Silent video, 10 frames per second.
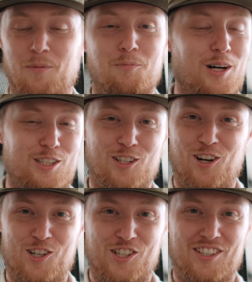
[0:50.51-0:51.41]
much
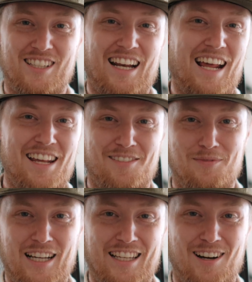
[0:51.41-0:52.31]
larger than any of
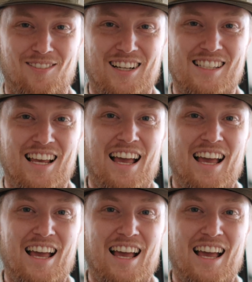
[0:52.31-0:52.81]
my cameras,